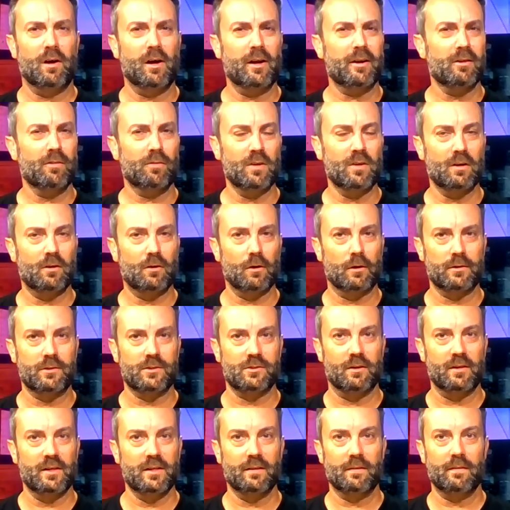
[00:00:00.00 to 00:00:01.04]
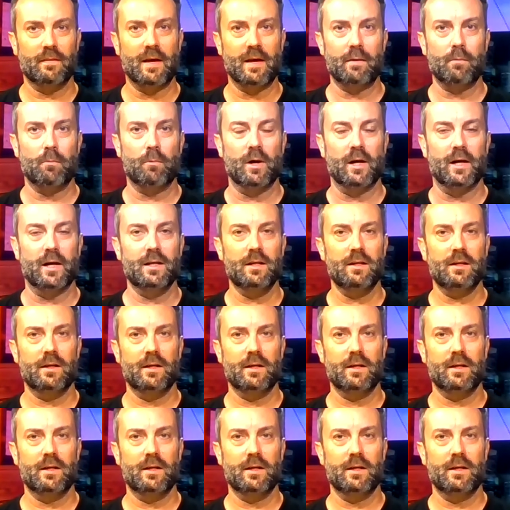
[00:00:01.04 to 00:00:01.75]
I don't think God designed it that way.